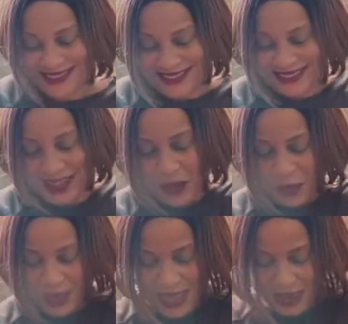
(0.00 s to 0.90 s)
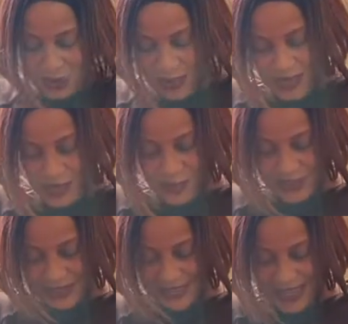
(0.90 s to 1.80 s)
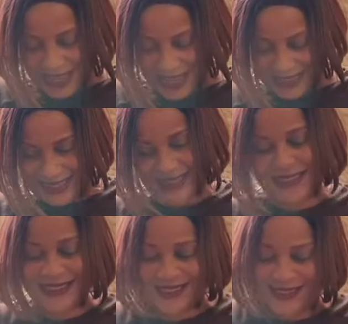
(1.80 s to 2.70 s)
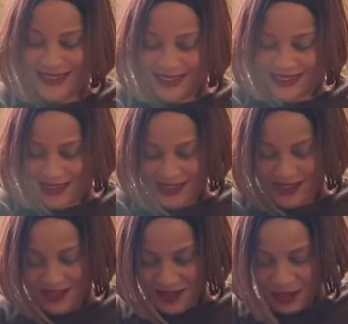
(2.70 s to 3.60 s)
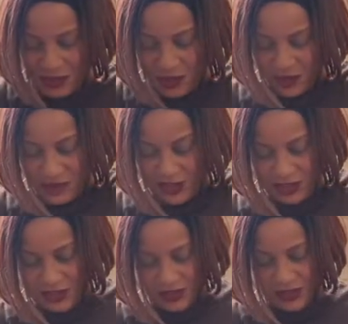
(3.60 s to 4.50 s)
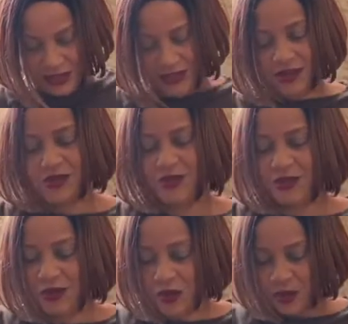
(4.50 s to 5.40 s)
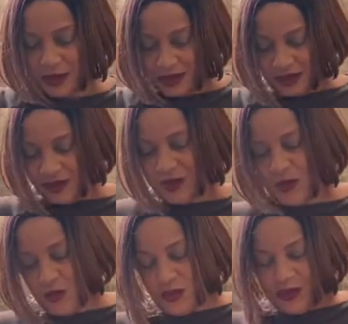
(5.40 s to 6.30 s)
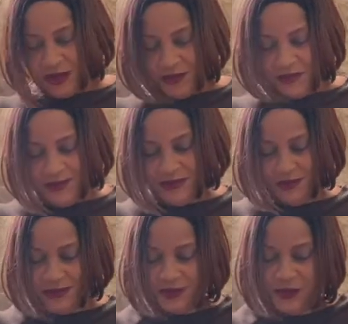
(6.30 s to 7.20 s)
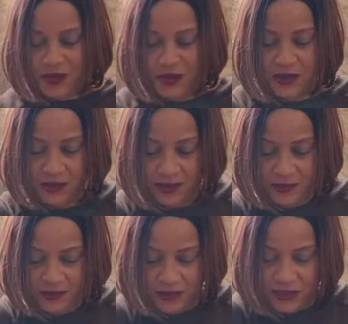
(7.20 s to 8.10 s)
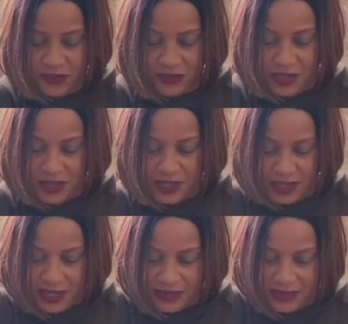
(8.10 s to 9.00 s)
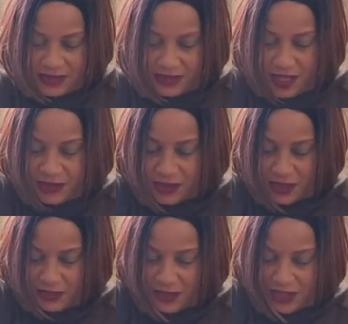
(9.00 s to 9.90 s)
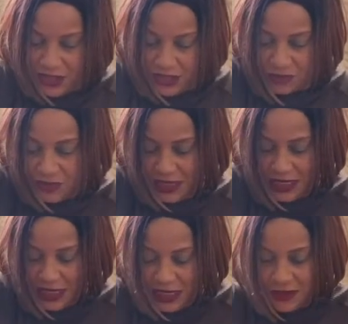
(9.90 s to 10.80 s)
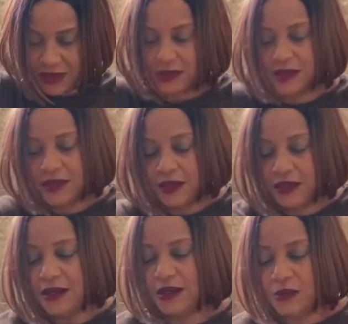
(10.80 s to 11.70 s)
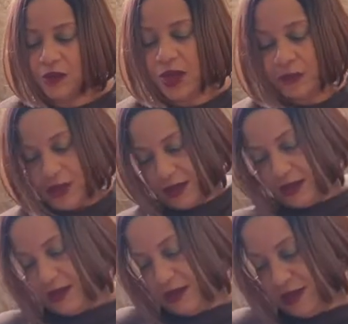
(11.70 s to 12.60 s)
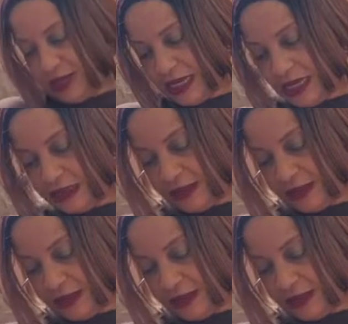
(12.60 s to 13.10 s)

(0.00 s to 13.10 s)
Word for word: Tell me, Edwina, what's in it? I wonder if I should just tear this open because I don't want to, you know, it's got it nicely taped. So let me just be nice and unwrap it neat.